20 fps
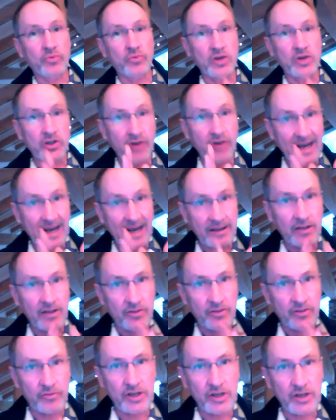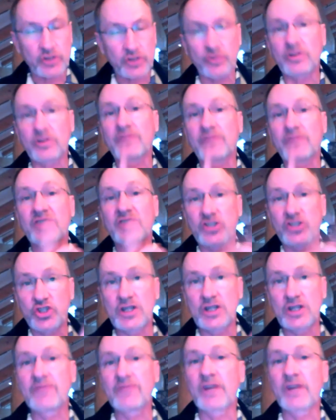When you're at the threshold of
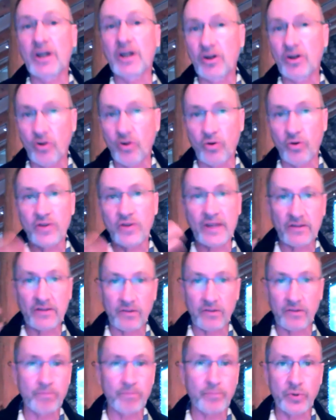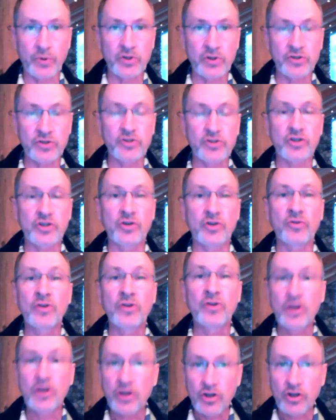achieving a goal that's important to
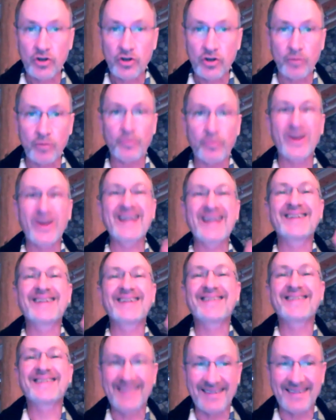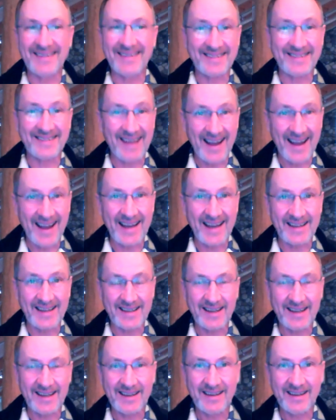you, your brain is designed
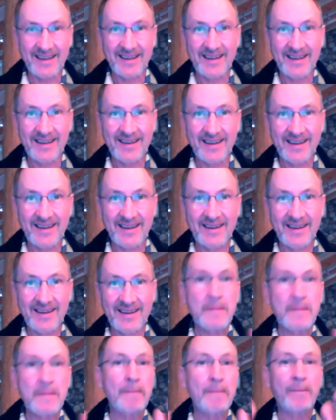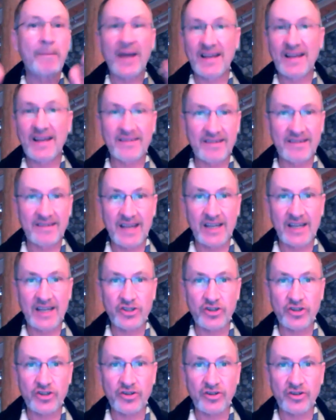by its
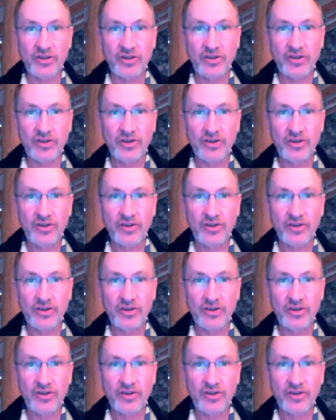nature